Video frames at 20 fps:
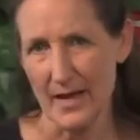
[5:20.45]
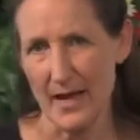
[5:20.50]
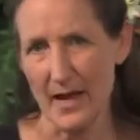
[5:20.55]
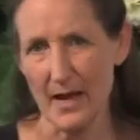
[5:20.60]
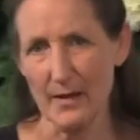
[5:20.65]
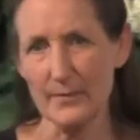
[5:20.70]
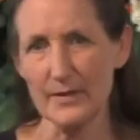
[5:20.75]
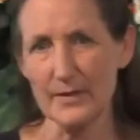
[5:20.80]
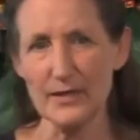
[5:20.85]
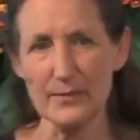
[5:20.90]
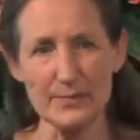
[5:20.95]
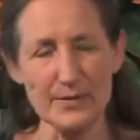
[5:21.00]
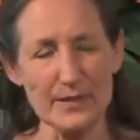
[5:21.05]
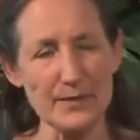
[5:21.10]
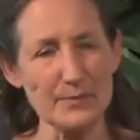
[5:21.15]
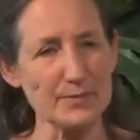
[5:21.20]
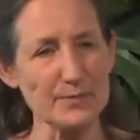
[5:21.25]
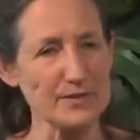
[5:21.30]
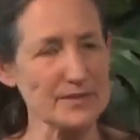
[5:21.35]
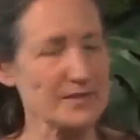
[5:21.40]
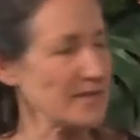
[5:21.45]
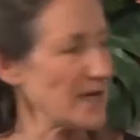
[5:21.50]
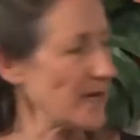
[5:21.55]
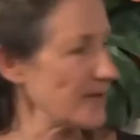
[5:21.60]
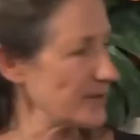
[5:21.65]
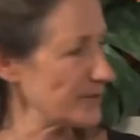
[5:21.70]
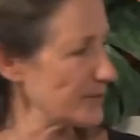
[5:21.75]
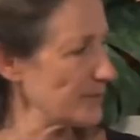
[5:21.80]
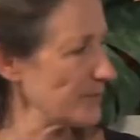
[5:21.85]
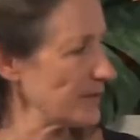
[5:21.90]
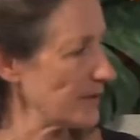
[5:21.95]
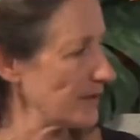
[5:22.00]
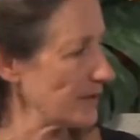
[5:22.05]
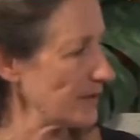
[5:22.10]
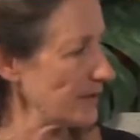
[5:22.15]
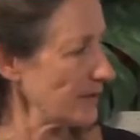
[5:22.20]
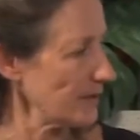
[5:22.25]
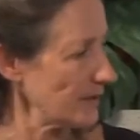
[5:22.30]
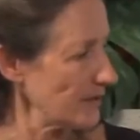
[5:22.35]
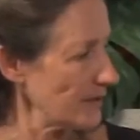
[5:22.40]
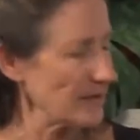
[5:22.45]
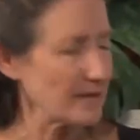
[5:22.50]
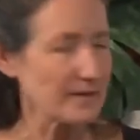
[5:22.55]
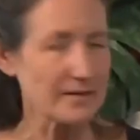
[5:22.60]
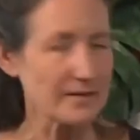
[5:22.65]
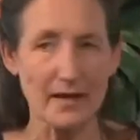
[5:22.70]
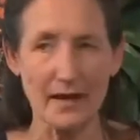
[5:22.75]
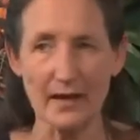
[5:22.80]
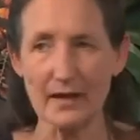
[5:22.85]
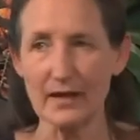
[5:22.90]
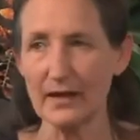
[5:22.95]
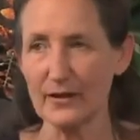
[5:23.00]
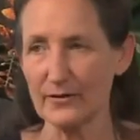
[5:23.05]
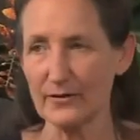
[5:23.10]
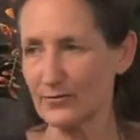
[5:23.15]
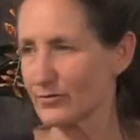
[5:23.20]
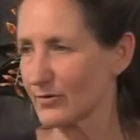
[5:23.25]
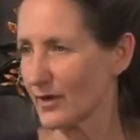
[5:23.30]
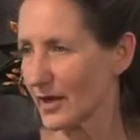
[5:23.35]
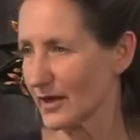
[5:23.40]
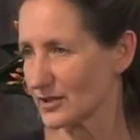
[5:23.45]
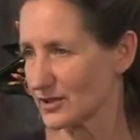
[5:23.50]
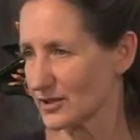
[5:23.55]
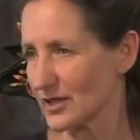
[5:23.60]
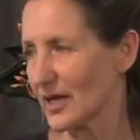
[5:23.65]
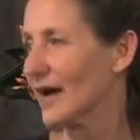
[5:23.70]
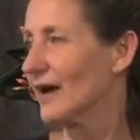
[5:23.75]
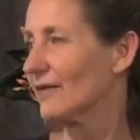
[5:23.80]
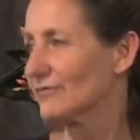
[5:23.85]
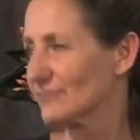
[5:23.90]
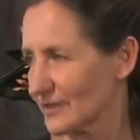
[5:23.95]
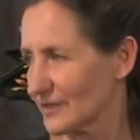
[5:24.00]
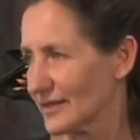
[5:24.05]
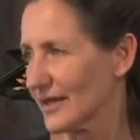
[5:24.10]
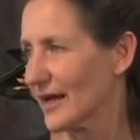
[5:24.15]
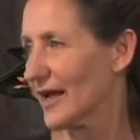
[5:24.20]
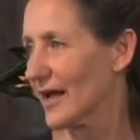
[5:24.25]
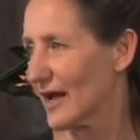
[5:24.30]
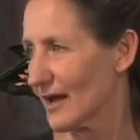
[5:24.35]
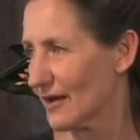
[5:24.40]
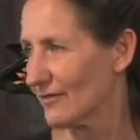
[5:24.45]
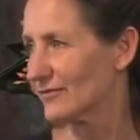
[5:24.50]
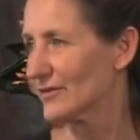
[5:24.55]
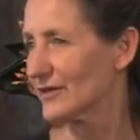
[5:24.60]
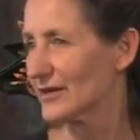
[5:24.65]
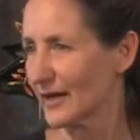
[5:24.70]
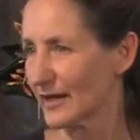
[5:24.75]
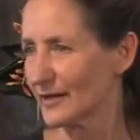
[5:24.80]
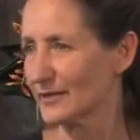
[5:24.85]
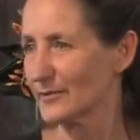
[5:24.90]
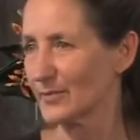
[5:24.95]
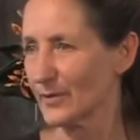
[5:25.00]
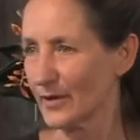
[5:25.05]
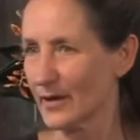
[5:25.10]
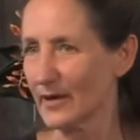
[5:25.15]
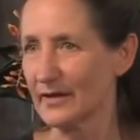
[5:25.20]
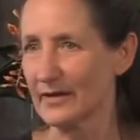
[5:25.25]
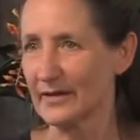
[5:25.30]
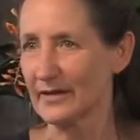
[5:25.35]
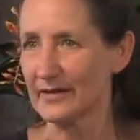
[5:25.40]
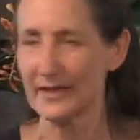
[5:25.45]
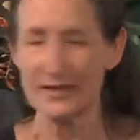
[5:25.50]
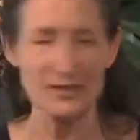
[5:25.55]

How many people say to me they get thrush after they have an antibiotic?